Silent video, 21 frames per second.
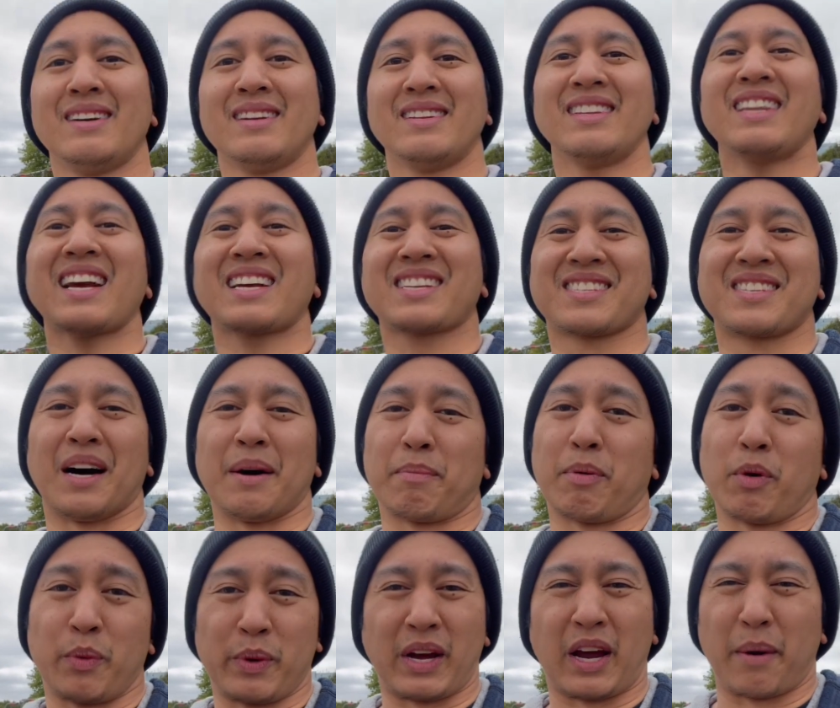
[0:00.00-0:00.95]
Next up,
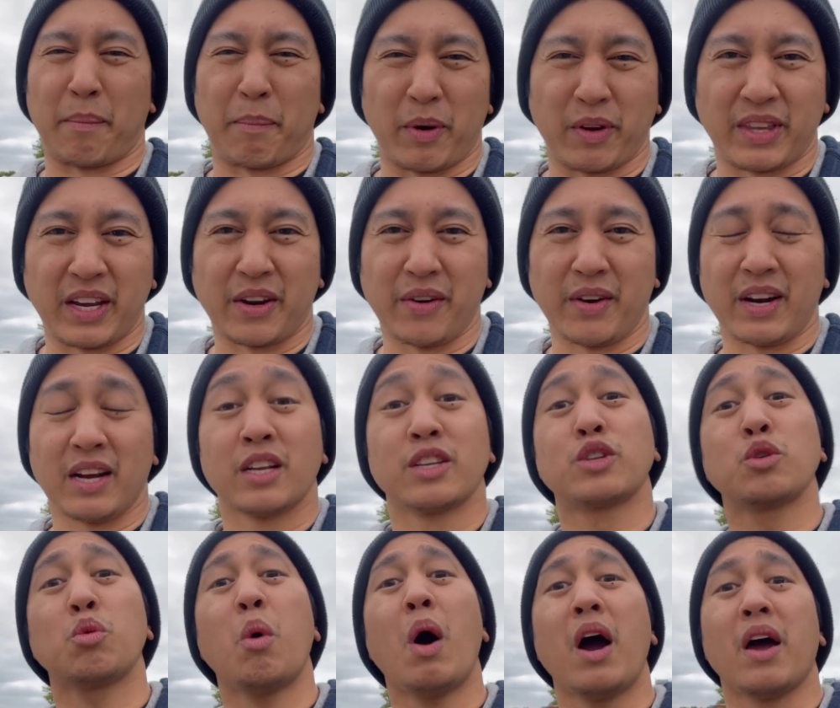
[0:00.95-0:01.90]
we got a birthday greeting
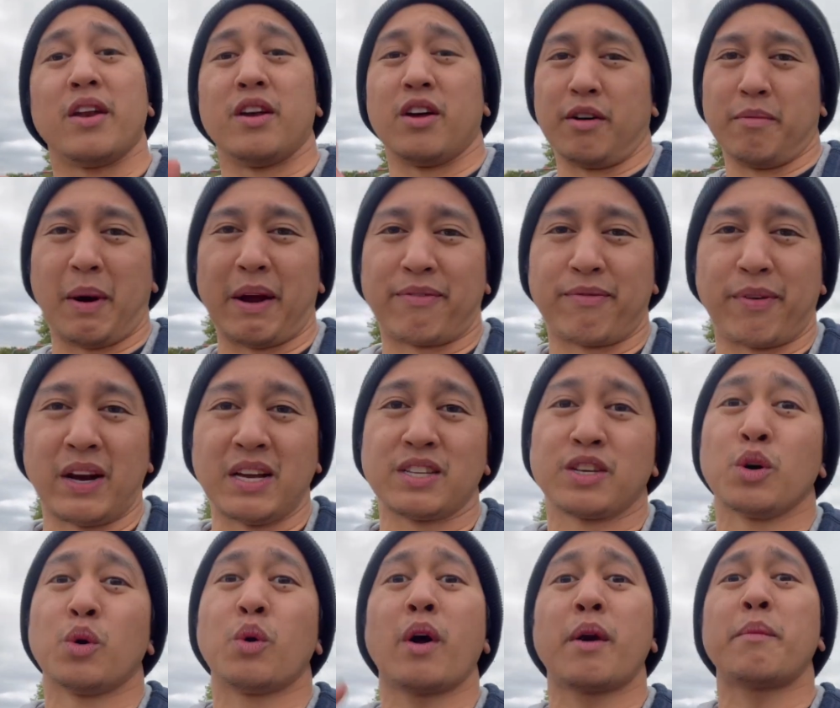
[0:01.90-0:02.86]
to one of my
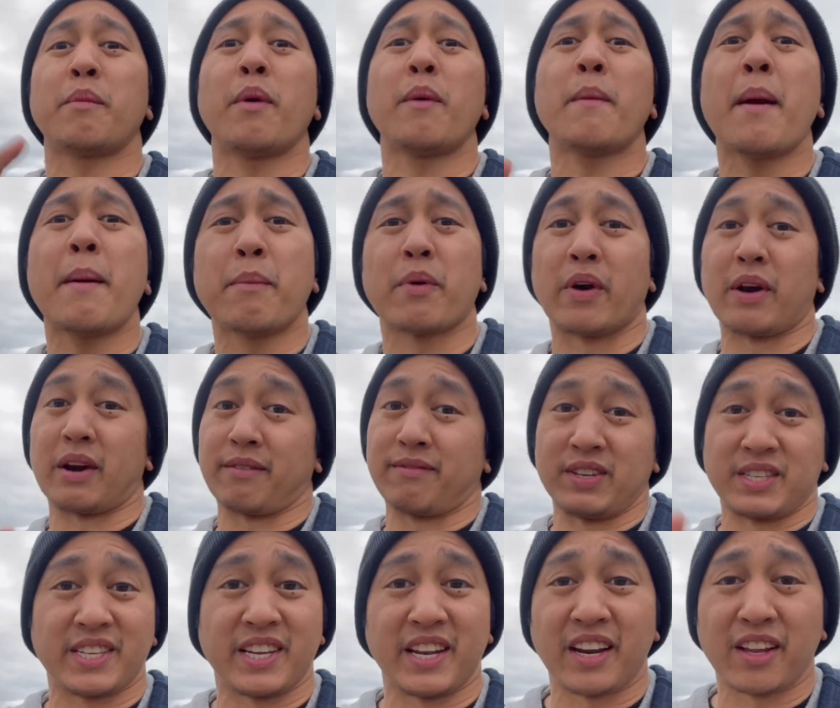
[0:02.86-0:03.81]
friends who I'm remembering
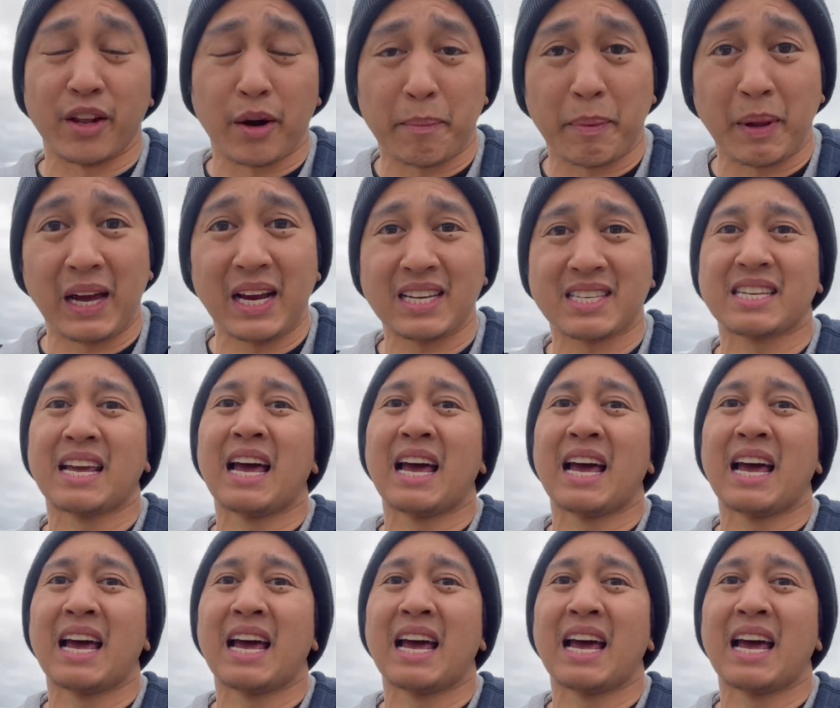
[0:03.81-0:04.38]
visiting their place